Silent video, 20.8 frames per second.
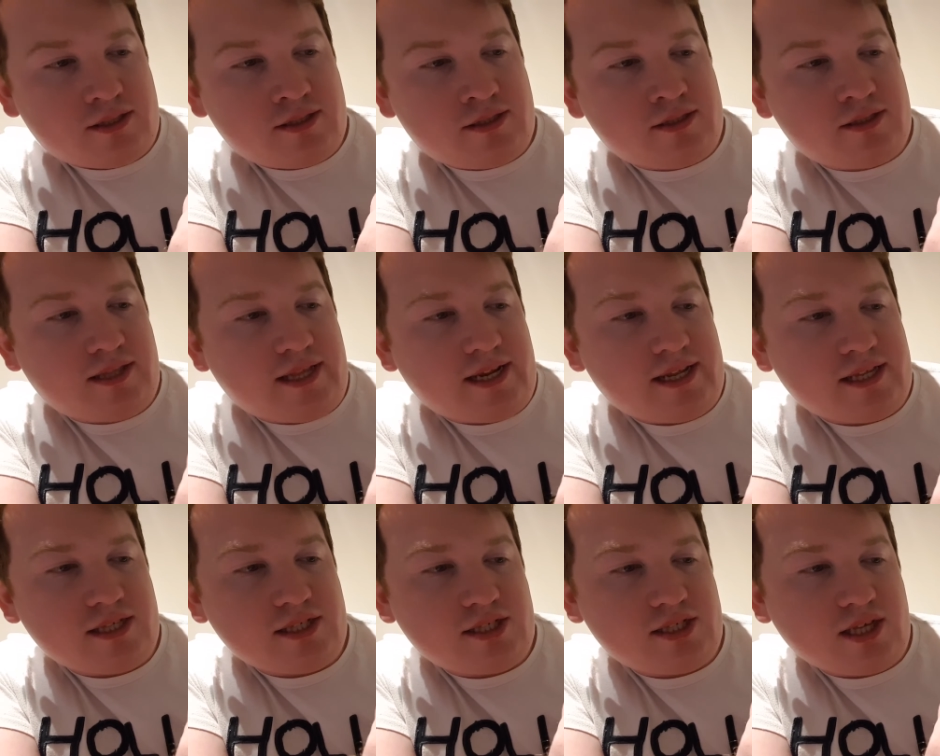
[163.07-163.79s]
then
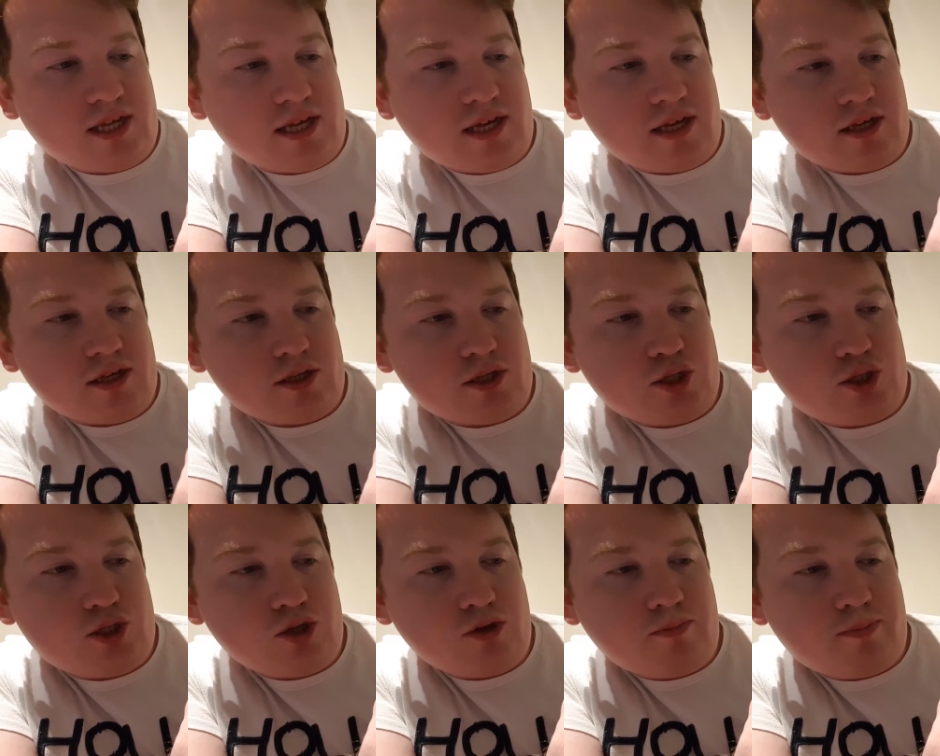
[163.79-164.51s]
it's a
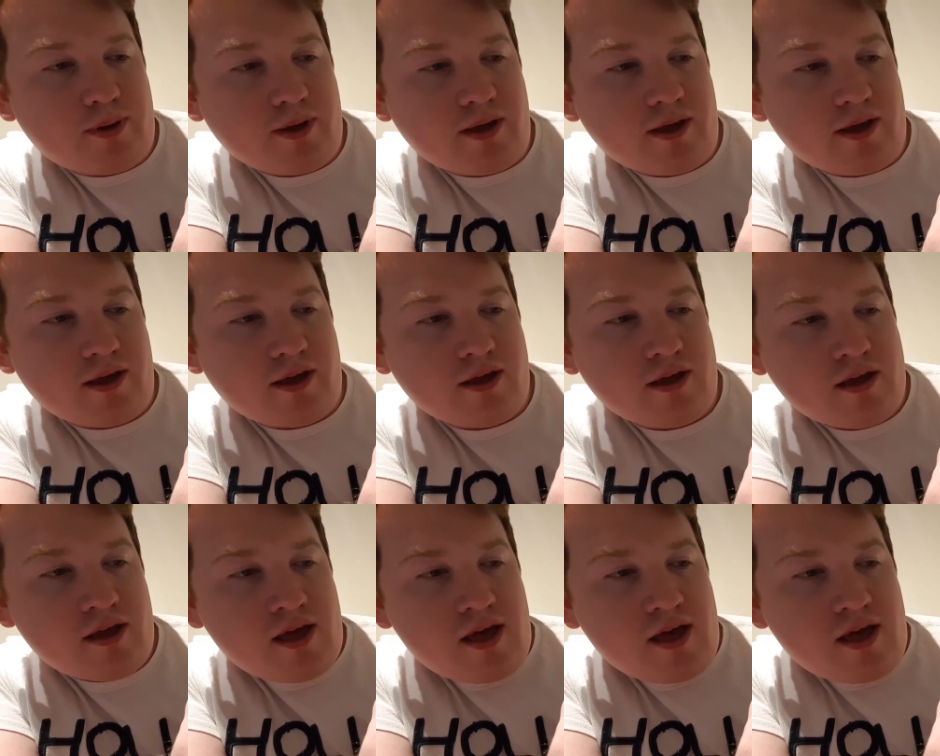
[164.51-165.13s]
Super